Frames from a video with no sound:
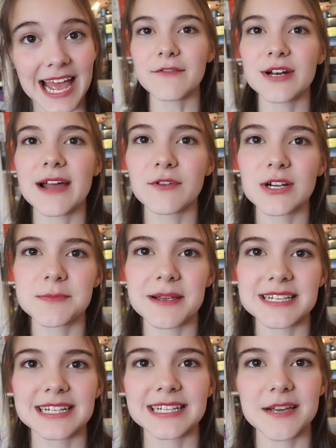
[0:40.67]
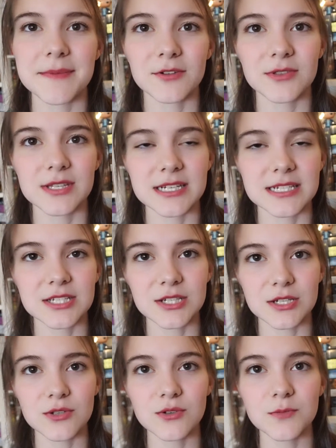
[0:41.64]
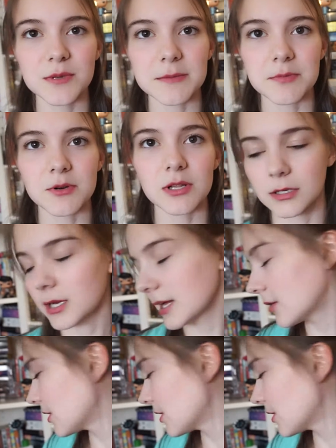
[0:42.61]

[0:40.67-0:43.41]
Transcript: Never Never is basically about these 2 people. I